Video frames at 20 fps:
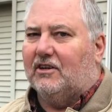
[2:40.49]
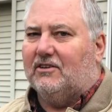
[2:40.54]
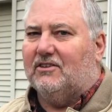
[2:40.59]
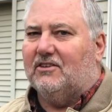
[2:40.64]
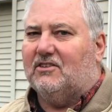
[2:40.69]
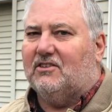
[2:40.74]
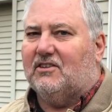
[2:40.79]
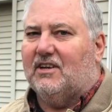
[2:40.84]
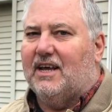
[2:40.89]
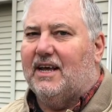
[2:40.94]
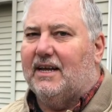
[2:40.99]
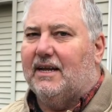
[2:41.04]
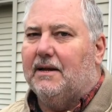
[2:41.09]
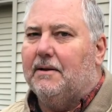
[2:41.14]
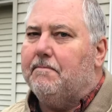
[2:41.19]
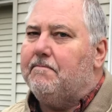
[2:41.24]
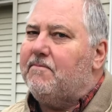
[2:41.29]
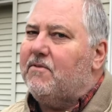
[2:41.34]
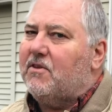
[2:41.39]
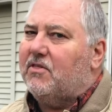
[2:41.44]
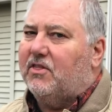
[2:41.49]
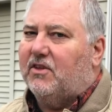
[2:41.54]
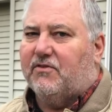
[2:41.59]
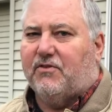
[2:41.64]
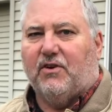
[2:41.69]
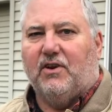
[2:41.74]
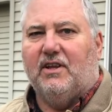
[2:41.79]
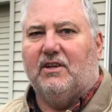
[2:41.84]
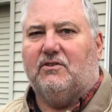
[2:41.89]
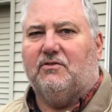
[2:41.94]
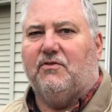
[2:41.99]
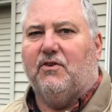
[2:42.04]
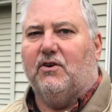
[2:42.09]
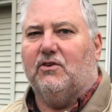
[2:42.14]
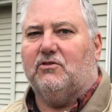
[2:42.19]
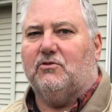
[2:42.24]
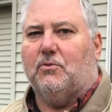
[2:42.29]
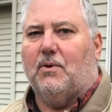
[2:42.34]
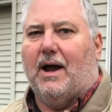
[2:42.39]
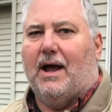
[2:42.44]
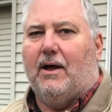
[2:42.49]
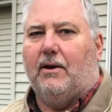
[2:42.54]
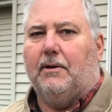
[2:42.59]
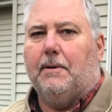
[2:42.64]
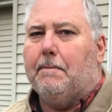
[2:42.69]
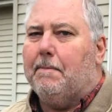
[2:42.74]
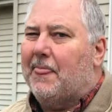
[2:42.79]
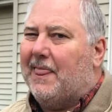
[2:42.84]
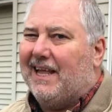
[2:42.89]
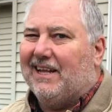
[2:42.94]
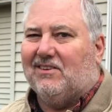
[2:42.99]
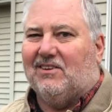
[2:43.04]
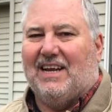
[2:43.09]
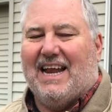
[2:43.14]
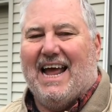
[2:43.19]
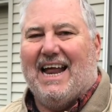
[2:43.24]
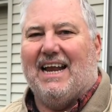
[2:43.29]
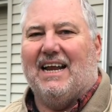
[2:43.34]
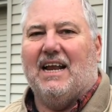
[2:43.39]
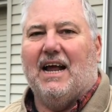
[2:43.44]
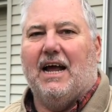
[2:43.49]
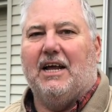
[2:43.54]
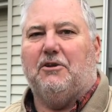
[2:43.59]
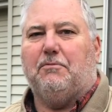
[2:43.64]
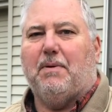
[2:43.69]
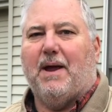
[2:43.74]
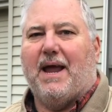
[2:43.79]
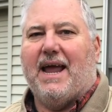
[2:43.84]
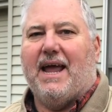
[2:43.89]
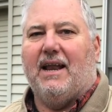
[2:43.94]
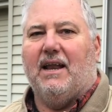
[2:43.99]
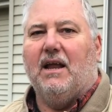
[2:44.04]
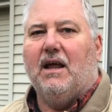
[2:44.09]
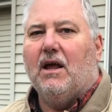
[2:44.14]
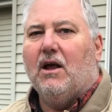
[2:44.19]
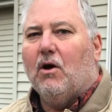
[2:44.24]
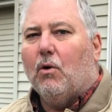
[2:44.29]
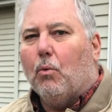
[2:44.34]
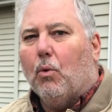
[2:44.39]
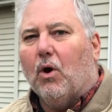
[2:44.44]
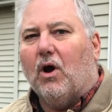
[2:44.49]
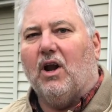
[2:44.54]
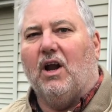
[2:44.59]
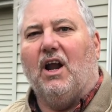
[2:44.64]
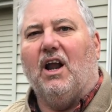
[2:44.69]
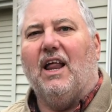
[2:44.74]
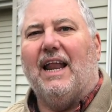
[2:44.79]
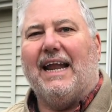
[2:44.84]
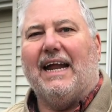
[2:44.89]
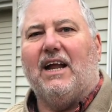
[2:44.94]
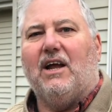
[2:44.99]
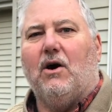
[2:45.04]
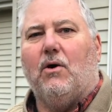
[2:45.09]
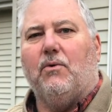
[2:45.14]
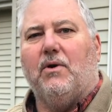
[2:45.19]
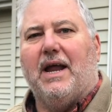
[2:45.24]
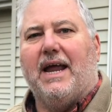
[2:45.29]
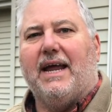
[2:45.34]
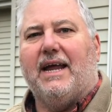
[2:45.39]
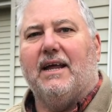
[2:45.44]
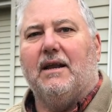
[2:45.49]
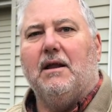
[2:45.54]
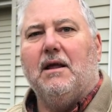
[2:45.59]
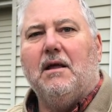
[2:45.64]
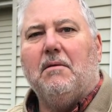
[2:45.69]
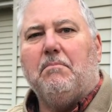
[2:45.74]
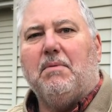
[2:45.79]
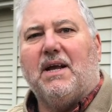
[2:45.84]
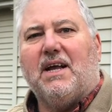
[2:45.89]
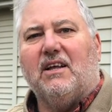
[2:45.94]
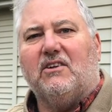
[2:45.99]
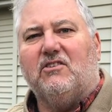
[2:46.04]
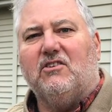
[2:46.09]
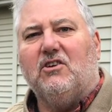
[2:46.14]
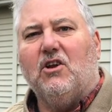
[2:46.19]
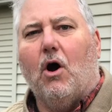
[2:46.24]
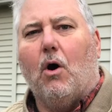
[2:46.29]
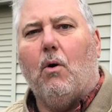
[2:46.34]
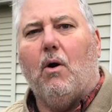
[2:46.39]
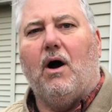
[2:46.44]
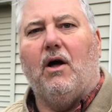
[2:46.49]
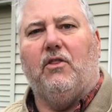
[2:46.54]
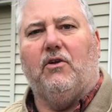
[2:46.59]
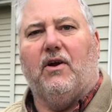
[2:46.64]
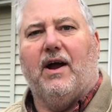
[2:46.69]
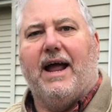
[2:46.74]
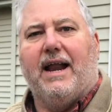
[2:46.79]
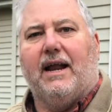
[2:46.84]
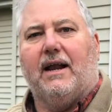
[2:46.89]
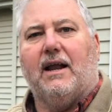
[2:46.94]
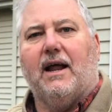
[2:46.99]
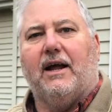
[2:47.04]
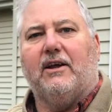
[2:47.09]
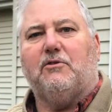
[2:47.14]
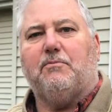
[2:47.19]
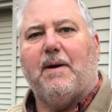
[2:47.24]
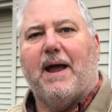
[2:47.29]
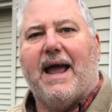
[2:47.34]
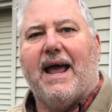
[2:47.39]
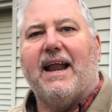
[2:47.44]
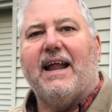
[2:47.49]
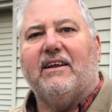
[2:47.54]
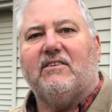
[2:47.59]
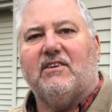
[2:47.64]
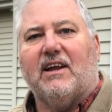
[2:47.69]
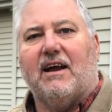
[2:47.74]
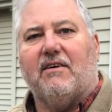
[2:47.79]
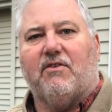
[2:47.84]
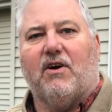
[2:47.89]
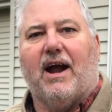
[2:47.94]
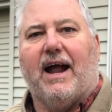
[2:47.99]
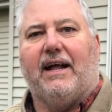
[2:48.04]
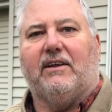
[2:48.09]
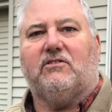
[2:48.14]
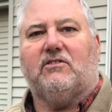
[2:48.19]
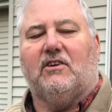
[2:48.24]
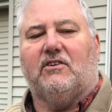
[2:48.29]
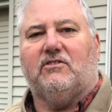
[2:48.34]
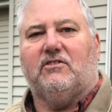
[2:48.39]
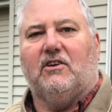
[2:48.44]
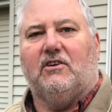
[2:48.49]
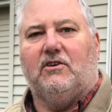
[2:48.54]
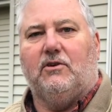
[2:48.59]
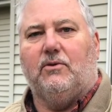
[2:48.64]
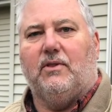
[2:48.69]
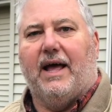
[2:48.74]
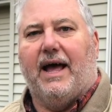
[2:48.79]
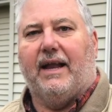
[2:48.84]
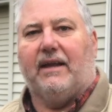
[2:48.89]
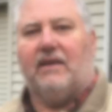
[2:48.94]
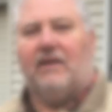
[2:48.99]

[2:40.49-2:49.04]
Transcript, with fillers: Judges said that for this first round, it's an anodized pan. We're gonna let it go naked because no other anodized pan has ever asked us to do